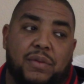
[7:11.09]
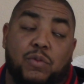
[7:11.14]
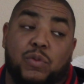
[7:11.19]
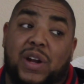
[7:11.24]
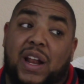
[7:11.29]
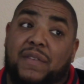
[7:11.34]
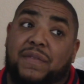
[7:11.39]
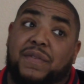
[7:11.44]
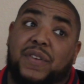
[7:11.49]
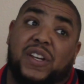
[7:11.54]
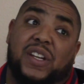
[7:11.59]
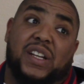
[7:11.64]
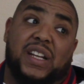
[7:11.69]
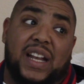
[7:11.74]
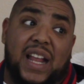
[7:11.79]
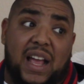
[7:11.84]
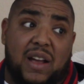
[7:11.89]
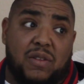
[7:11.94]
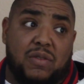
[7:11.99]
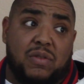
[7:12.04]
When I figured it
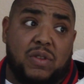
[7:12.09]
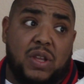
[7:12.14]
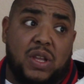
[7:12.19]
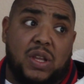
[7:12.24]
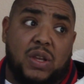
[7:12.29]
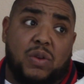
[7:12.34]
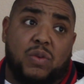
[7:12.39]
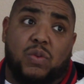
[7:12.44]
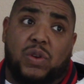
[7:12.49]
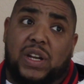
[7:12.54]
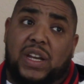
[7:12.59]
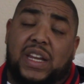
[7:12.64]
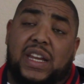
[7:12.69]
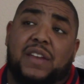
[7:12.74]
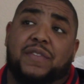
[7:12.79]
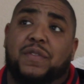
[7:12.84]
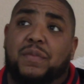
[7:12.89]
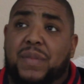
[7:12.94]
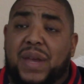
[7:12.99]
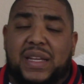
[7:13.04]
out, when the
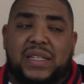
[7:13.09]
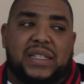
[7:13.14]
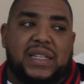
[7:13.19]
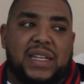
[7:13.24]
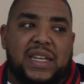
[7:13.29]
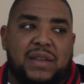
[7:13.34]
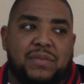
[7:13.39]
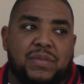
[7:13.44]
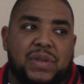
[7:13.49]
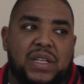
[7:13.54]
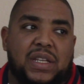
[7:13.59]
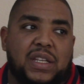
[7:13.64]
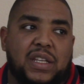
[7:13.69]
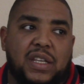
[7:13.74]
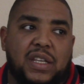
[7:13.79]
information hit me,